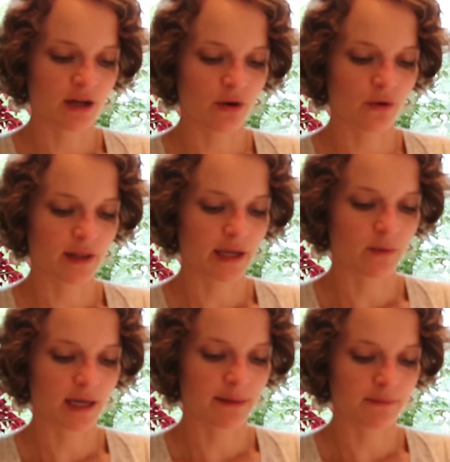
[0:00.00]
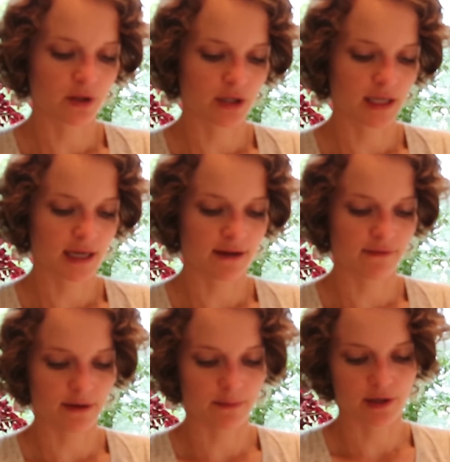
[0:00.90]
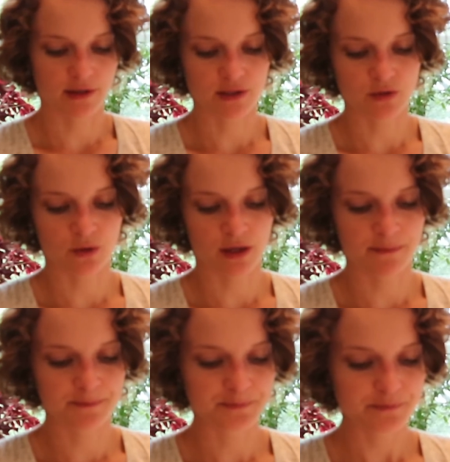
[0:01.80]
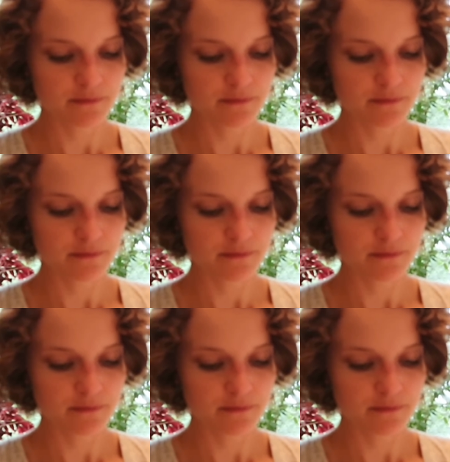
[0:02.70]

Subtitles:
know, like when I'm looking at fabric in the store,